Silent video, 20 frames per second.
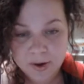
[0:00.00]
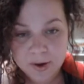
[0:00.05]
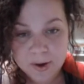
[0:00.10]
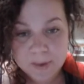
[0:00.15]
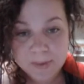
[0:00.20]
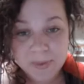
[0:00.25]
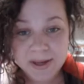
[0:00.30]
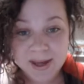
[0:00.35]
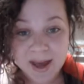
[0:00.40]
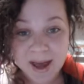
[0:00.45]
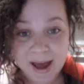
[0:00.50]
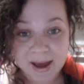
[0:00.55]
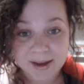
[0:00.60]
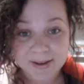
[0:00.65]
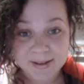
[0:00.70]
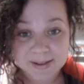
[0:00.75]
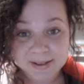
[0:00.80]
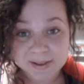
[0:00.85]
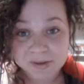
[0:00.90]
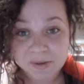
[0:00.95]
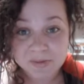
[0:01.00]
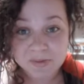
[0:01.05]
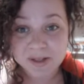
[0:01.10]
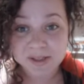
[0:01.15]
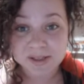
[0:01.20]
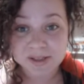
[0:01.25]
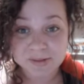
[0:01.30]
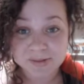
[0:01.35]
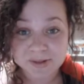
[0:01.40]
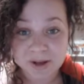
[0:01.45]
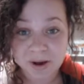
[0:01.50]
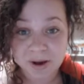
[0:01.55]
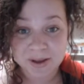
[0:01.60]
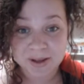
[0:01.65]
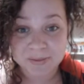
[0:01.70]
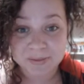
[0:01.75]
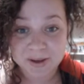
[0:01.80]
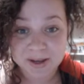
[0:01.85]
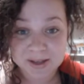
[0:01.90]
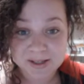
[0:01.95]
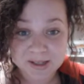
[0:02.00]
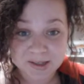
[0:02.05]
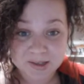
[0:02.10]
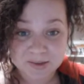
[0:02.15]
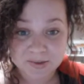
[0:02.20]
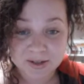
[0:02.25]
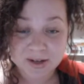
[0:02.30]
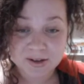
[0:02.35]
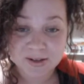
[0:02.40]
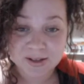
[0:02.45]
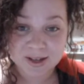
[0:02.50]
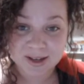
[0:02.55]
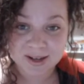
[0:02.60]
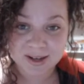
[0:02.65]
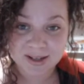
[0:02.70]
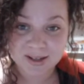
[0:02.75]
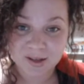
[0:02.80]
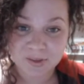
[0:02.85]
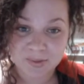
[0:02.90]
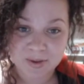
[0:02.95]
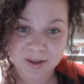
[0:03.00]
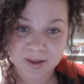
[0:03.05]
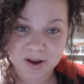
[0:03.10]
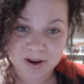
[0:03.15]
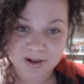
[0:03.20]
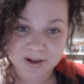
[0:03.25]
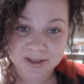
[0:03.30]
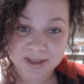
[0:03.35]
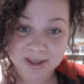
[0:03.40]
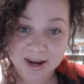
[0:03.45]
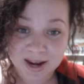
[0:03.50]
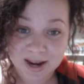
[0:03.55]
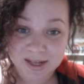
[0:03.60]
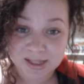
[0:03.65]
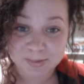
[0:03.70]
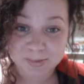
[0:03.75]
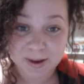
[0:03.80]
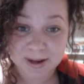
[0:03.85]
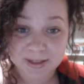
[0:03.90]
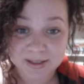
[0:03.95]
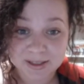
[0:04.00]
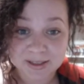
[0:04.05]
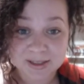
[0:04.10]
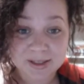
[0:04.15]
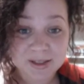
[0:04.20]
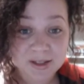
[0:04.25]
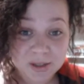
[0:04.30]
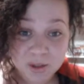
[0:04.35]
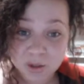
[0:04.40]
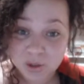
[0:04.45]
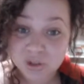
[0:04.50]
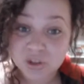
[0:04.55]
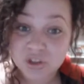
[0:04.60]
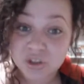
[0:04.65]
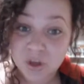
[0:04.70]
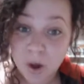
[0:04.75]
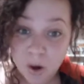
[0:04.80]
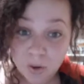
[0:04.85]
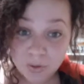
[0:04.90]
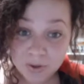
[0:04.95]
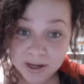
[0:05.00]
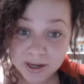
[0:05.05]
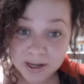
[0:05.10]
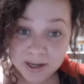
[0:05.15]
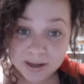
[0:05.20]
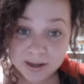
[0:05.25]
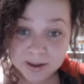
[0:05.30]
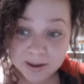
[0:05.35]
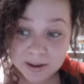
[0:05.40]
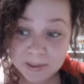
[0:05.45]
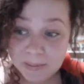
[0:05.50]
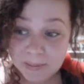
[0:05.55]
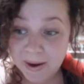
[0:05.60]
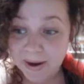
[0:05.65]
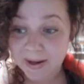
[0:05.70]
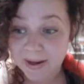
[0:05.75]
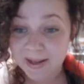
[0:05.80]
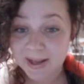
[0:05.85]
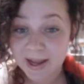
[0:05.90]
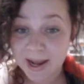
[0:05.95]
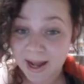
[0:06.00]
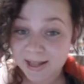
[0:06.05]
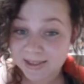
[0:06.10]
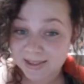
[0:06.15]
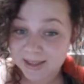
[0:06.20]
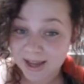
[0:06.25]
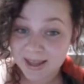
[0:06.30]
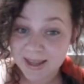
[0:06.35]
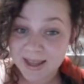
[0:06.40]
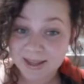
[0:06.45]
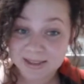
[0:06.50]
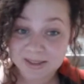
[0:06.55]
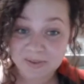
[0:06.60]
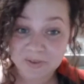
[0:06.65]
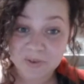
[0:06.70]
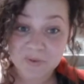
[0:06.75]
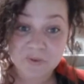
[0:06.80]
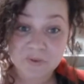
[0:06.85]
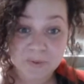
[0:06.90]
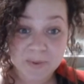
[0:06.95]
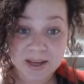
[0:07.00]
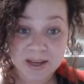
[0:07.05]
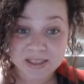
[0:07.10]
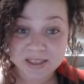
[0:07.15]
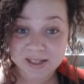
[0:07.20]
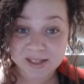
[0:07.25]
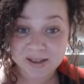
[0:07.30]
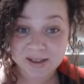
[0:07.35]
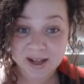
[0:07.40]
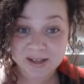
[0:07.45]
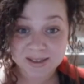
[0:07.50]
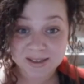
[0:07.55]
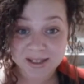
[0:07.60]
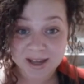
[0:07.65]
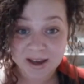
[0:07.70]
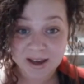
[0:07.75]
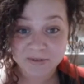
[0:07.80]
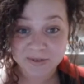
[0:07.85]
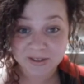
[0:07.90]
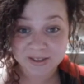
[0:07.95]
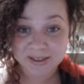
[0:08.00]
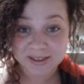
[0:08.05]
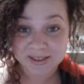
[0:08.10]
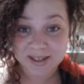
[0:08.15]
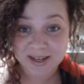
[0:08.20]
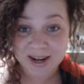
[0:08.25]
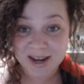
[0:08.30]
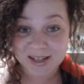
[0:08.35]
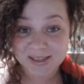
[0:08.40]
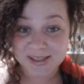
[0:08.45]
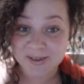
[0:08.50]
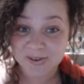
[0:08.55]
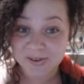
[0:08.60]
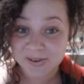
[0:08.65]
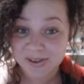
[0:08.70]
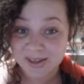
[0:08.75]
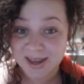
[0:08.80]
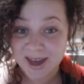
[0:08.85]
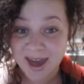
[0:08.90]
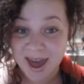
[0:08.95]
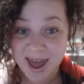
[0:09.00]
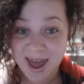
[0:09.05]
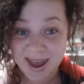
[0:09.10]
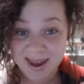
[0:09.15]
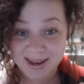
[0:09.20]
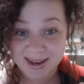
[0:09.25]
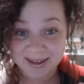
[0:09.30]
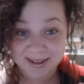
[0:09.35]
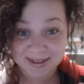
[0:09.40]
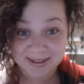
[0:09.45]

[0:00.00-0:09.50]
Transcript: But yeah, so I'm going to stop talking because this video is getting a little bit longer than I expected. Sorry, but you guys got lots of information and lots of covers today, so yay.